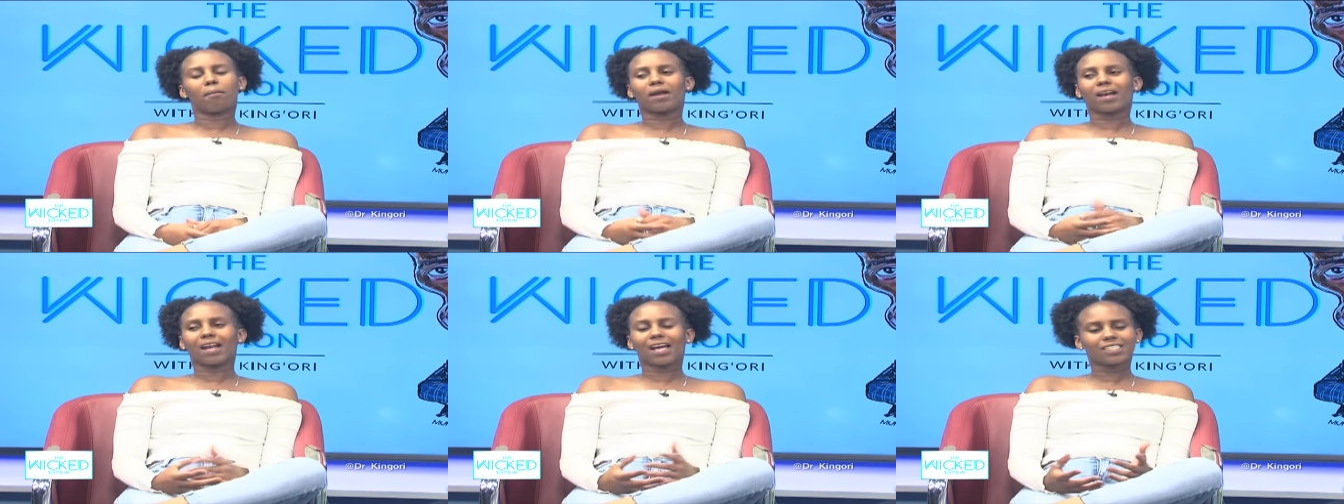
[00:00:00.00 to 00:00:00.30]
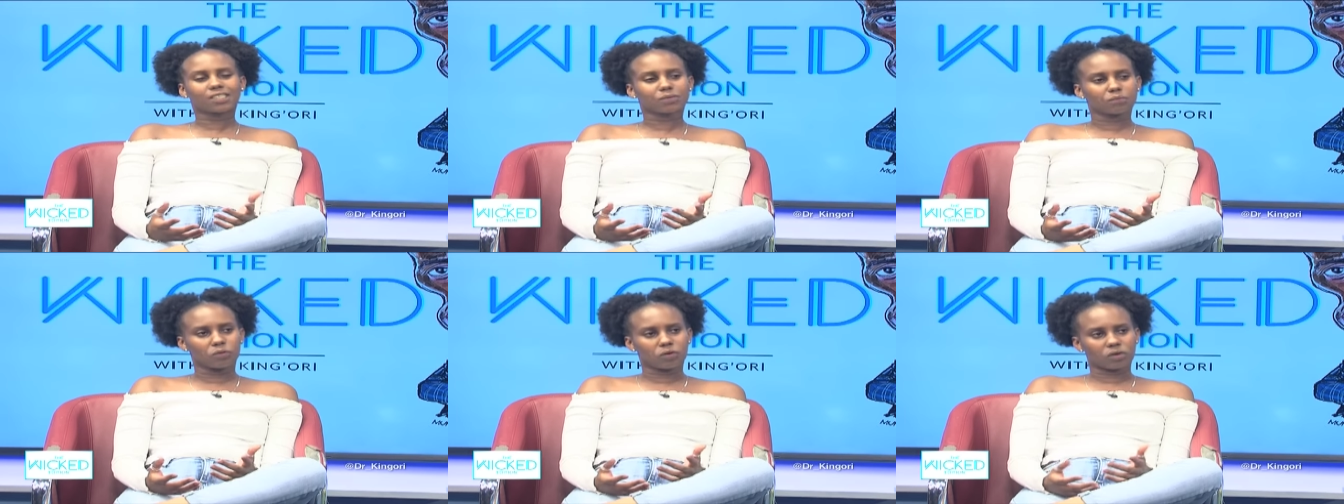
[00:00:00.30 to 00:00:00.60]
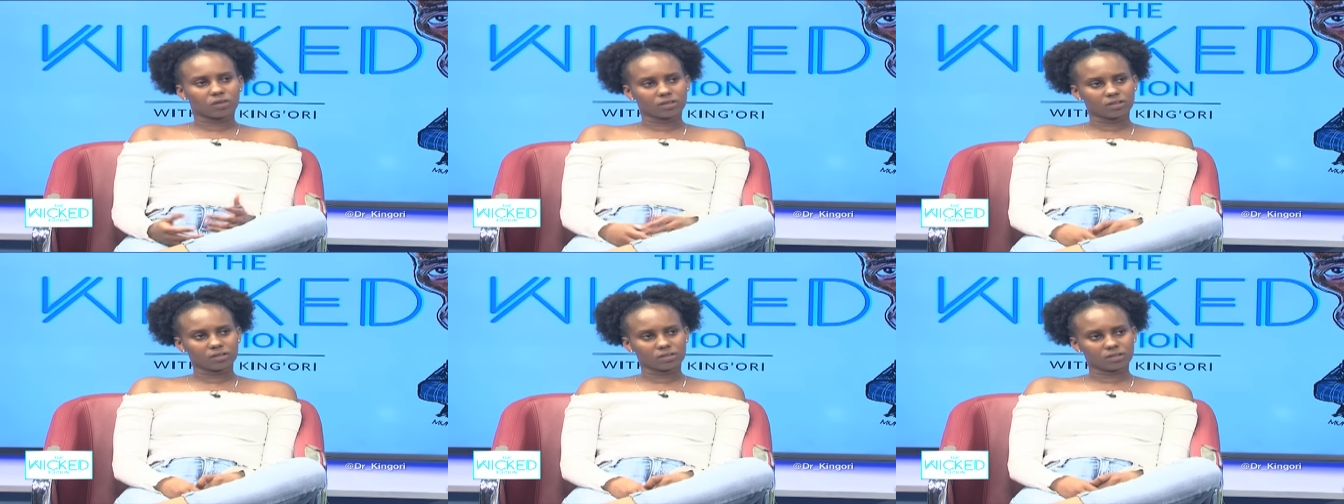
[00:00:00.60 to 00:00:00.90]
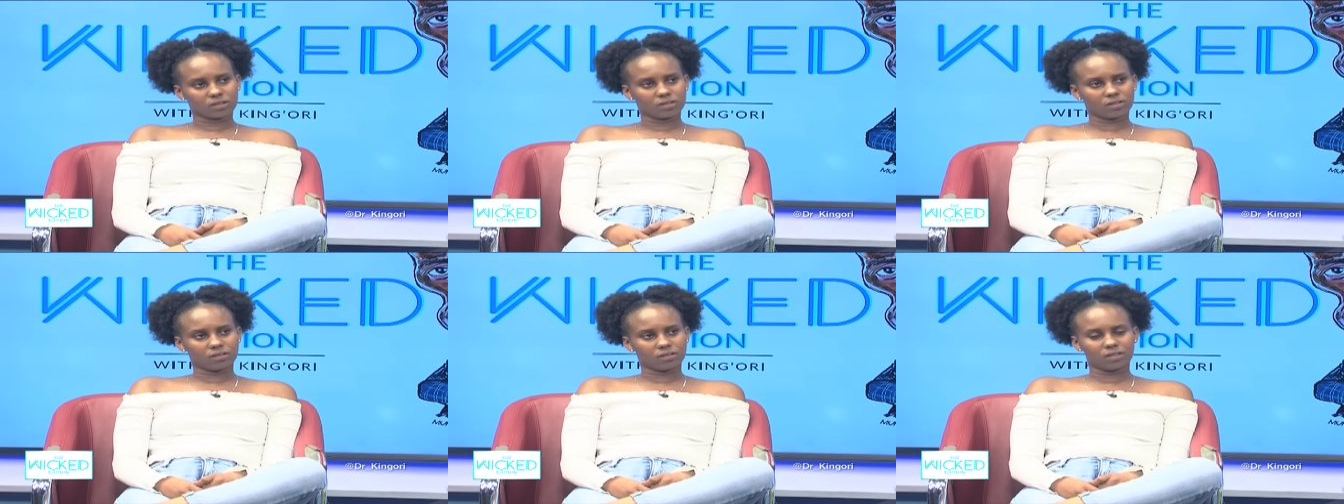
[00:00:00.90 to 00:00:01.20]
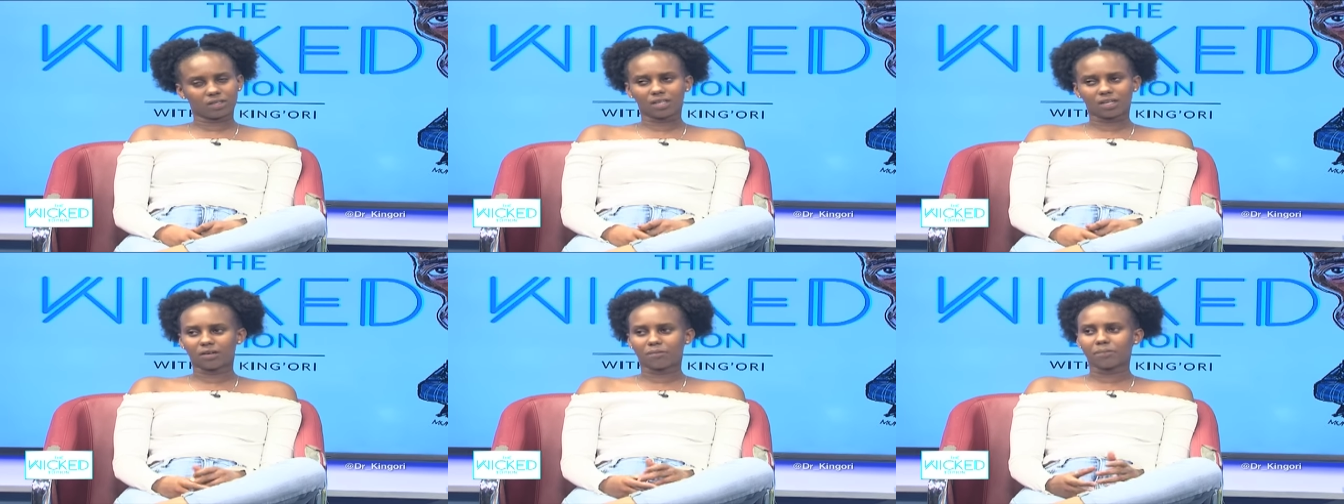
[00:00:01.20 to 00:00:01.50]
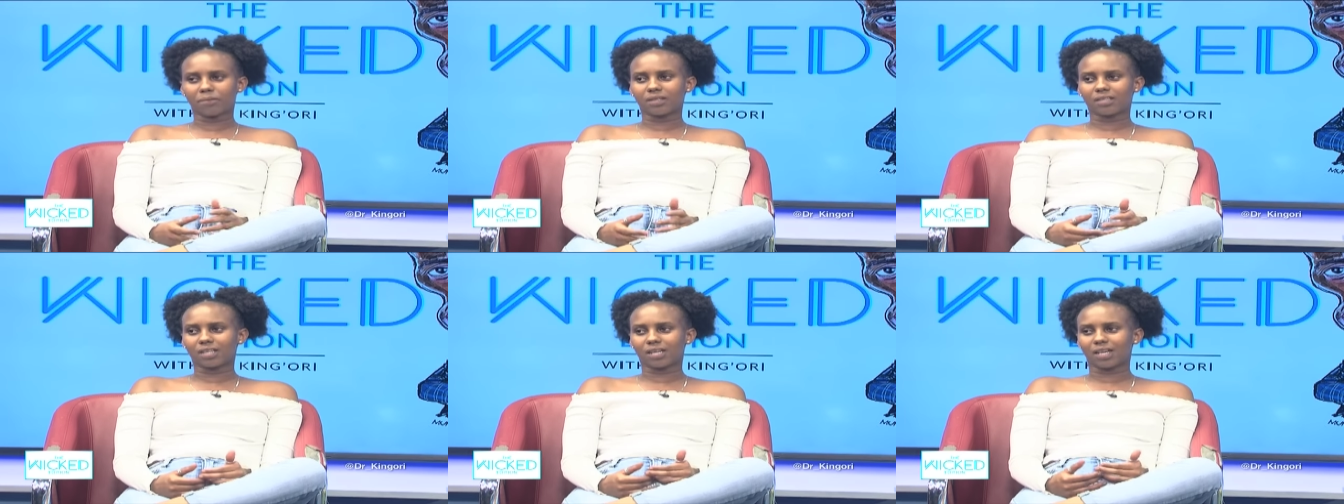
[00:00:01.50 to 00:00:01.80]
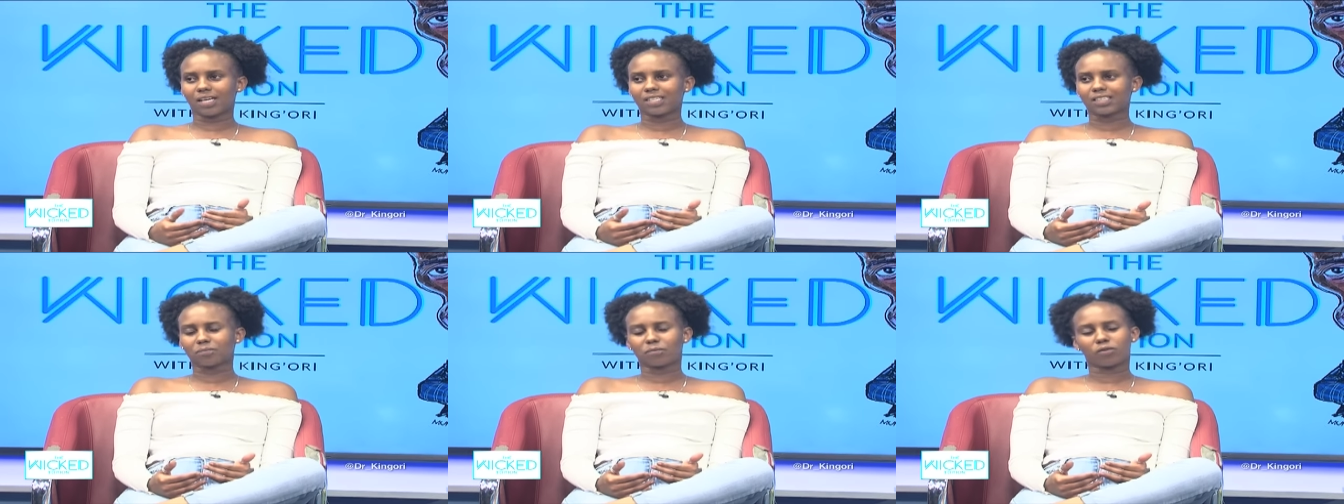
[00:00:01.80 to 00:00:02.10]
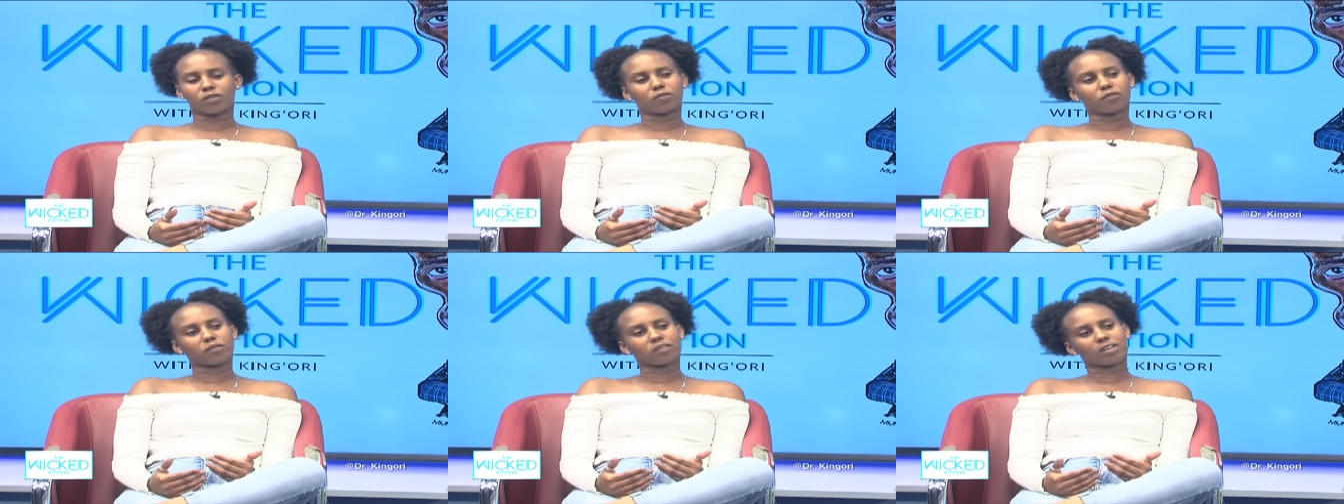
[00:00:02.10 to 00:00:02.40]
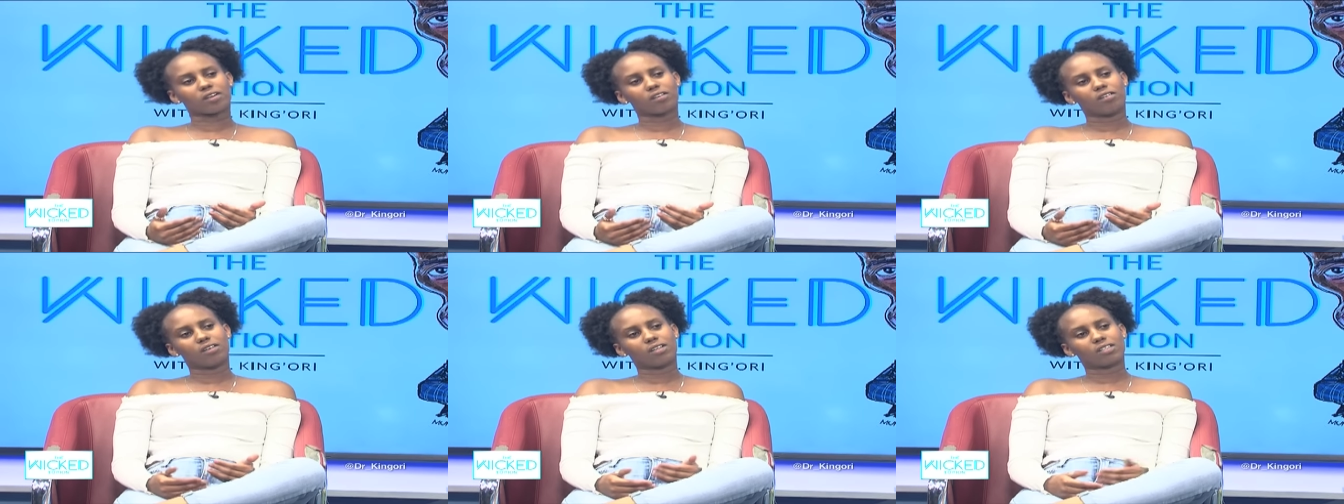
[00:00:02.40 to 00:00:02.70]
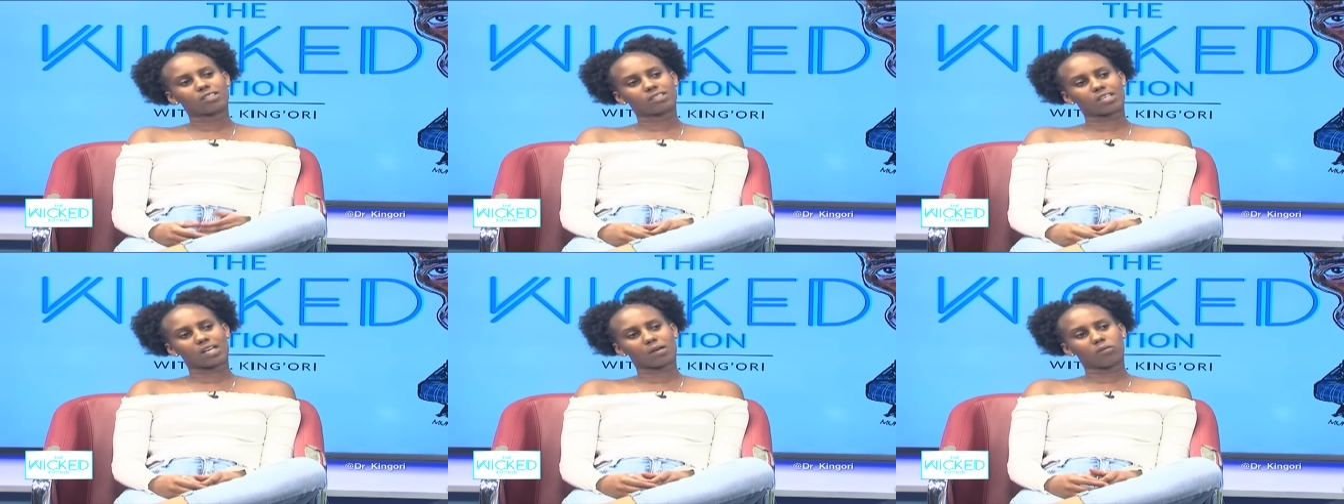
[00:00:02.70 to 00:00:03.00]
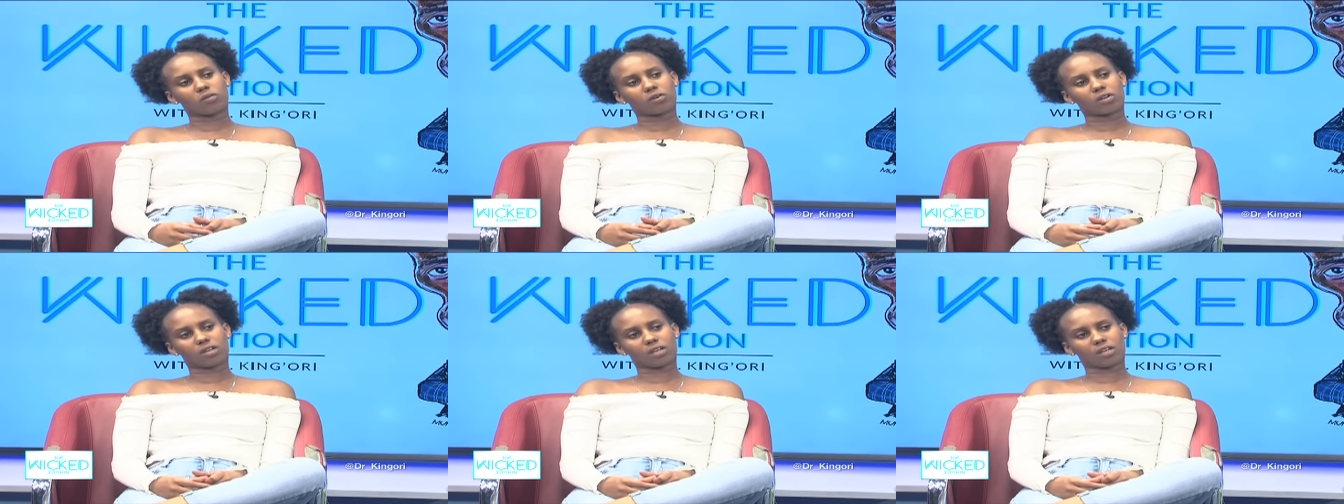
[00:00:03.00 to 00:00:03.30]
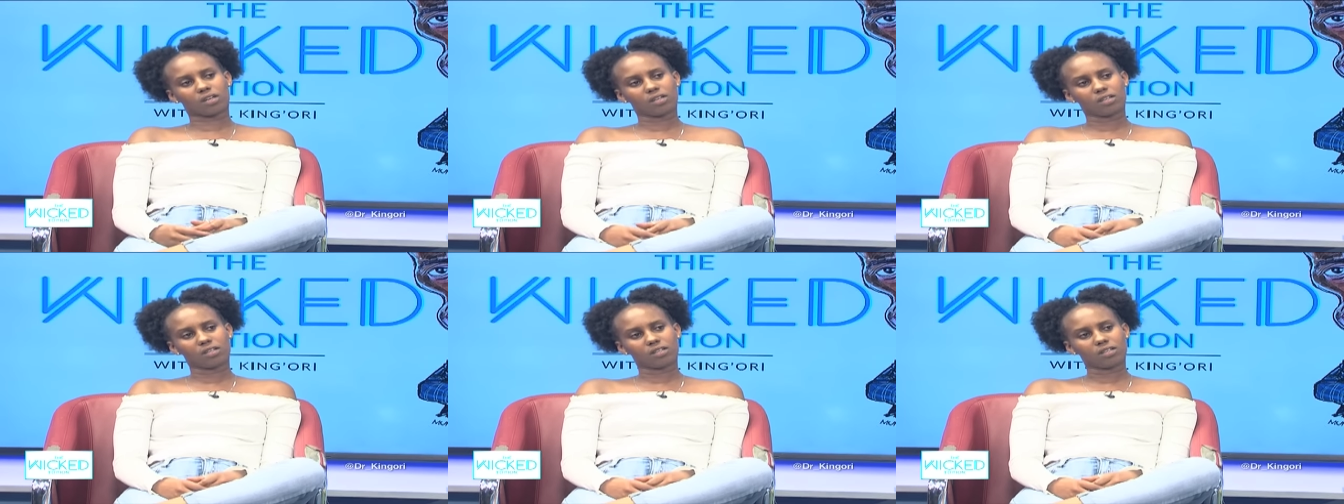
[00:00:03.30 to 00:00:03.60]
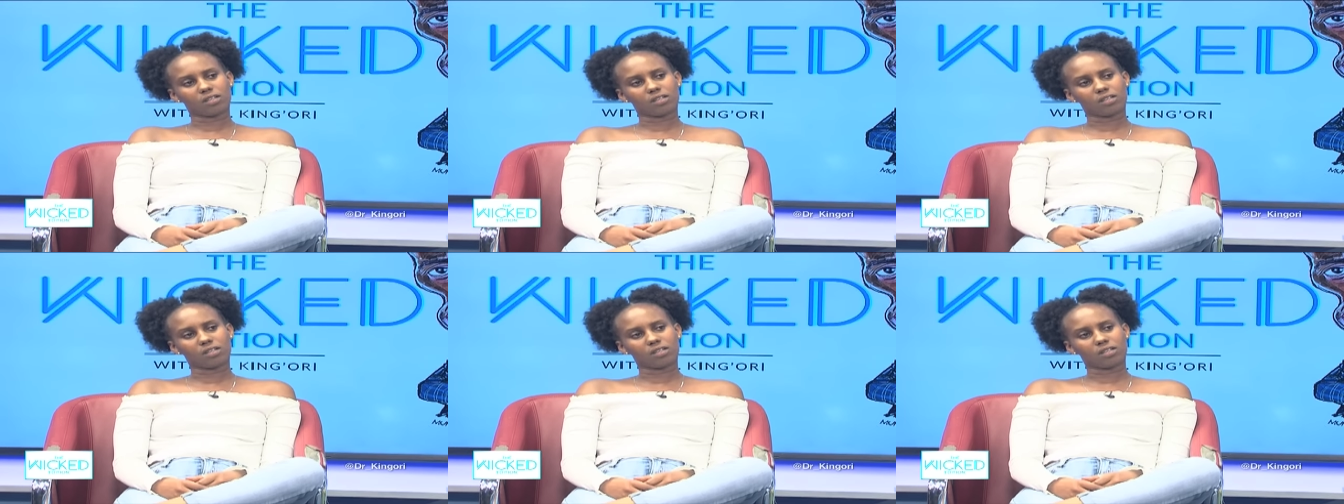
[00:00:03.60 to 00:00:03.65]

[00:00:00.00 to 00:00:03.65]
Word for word: a last born, and I've been the last born for the longest time, okay?